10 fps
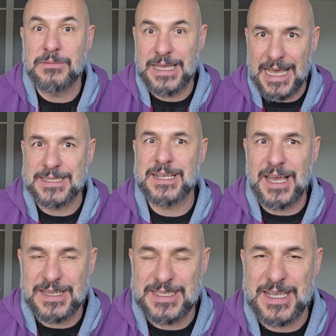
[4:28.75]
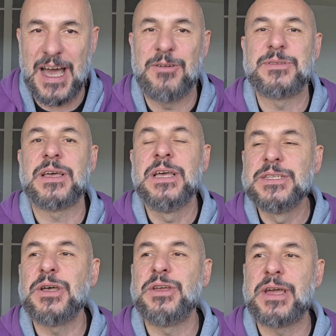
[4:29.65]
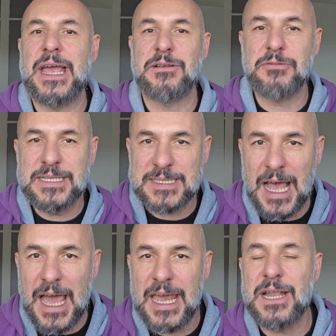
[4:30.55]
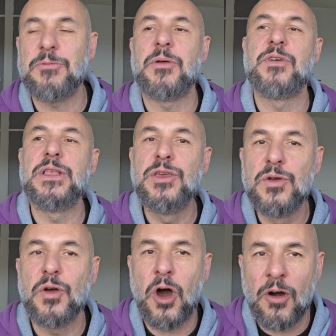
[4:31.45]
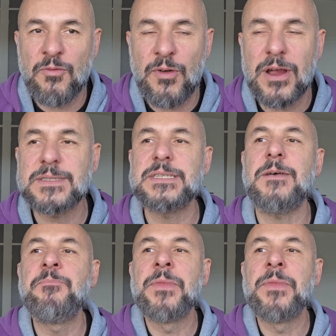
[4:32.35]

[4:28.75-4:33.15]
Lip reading: Yes, a discount. So you can re-sign with the new offers,